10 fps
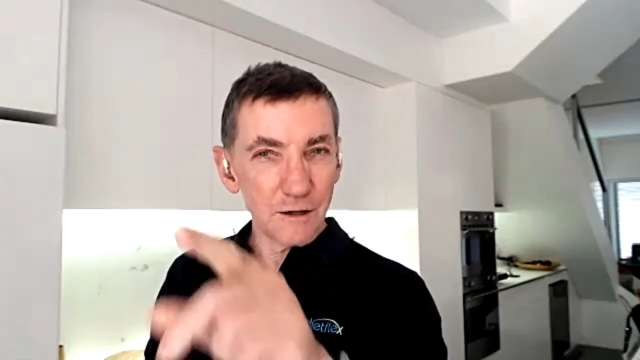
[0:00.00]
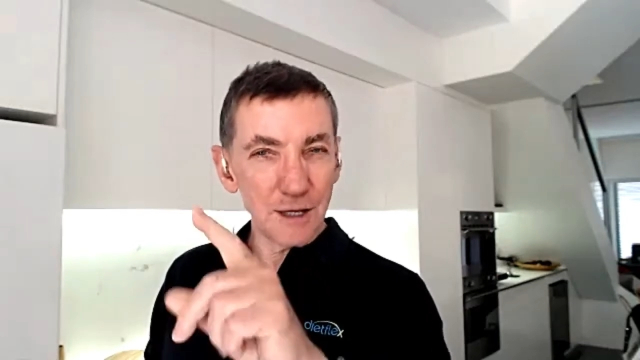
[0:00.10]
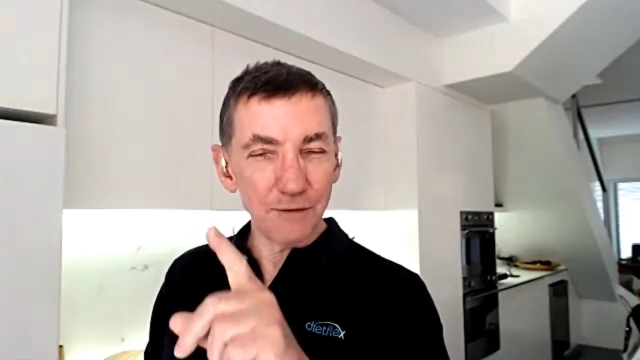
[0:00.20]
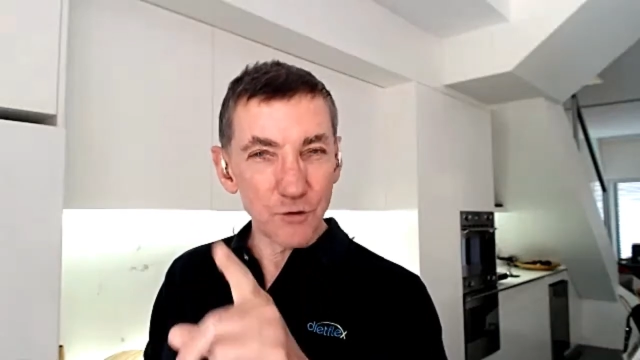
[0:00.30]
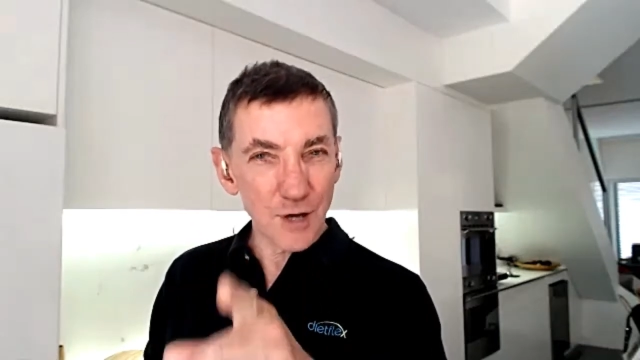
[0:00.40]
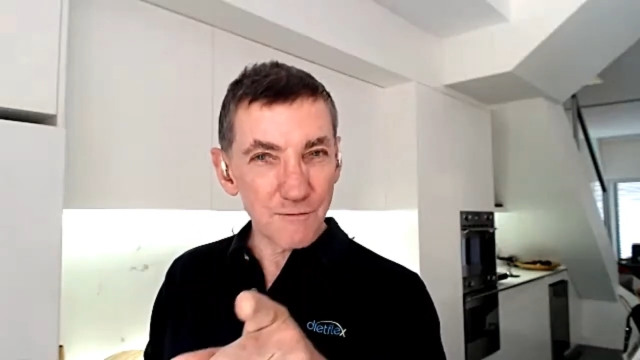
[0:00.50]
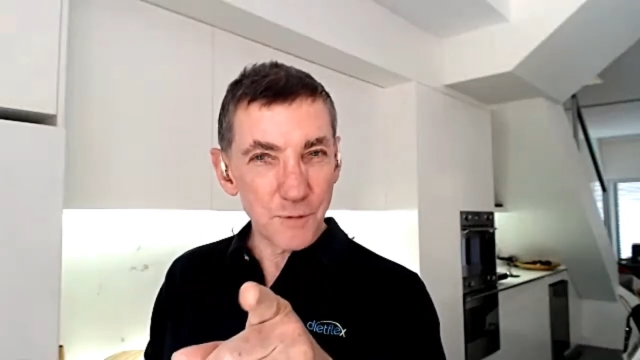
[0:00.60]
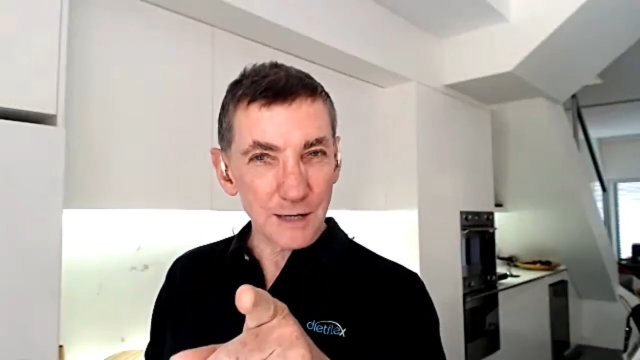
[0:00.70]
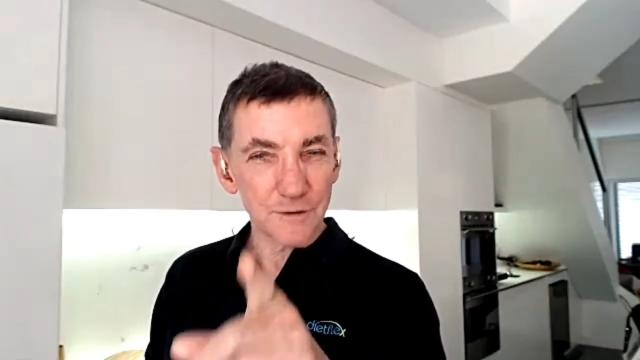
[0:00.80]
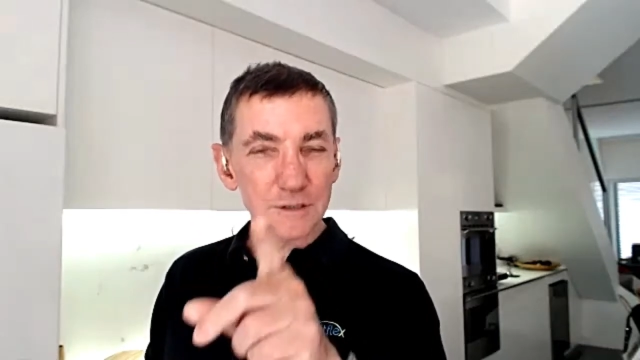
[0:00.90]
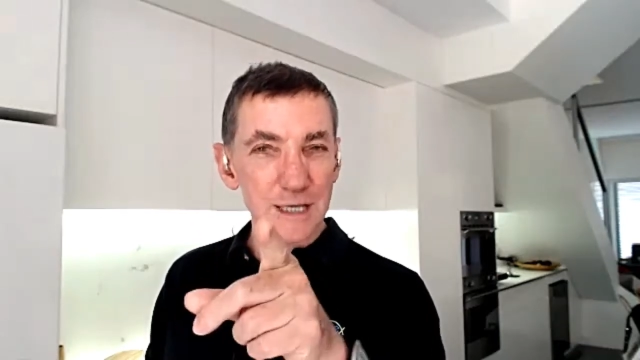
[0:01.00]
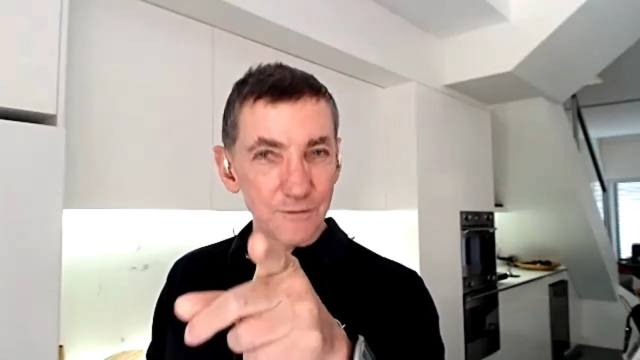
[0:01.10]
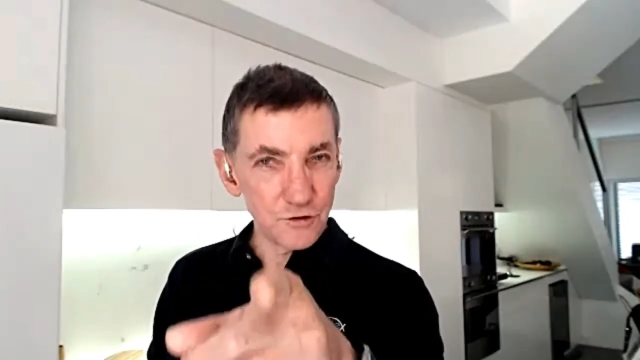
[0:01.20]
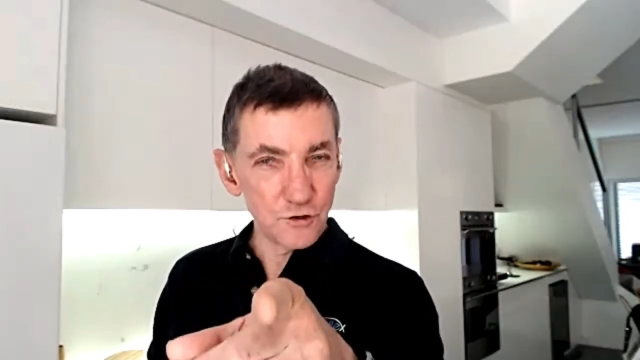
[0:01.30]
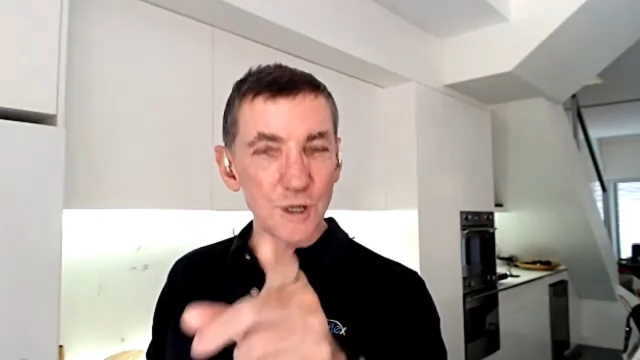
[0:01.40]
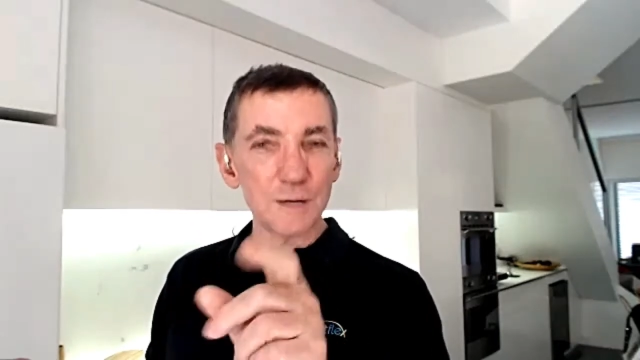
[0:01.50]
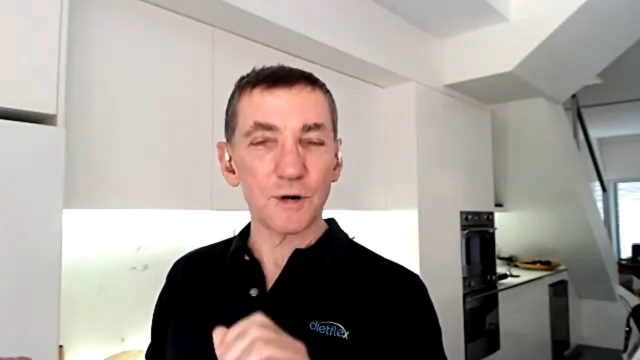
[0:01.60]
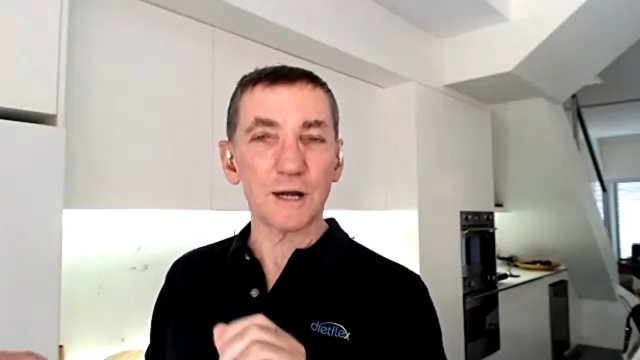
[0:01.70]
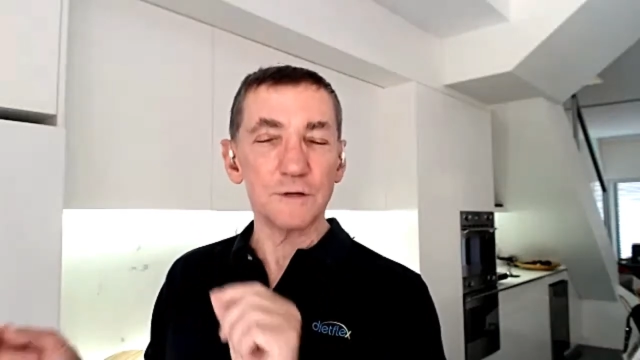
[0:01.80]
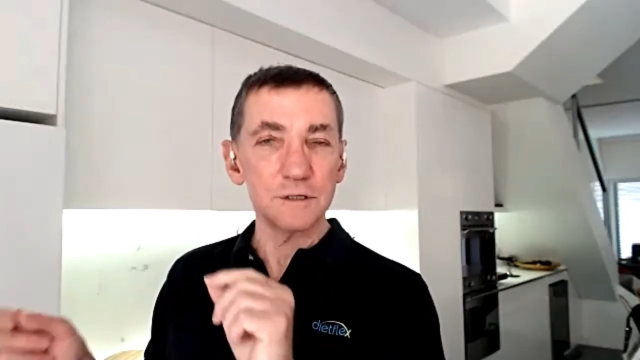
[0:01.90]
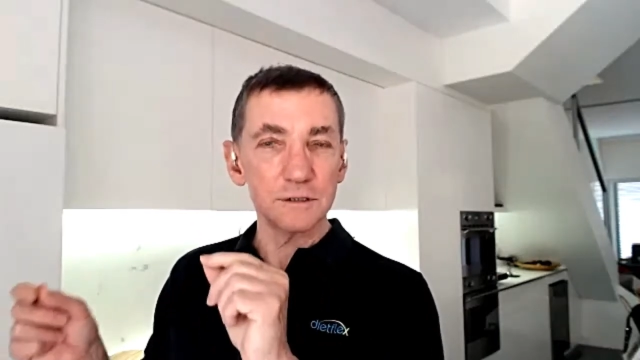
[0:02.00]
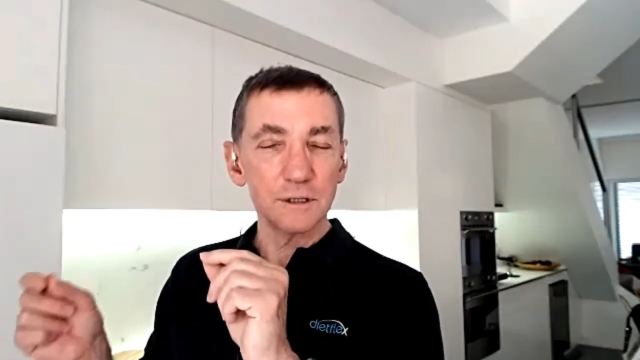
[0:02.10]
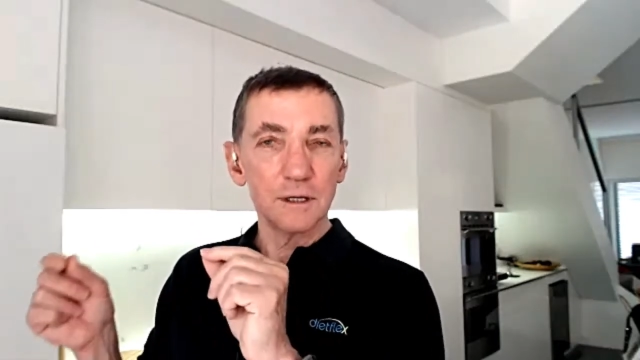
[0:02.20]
if you have breakfast, if you do eat breakfast,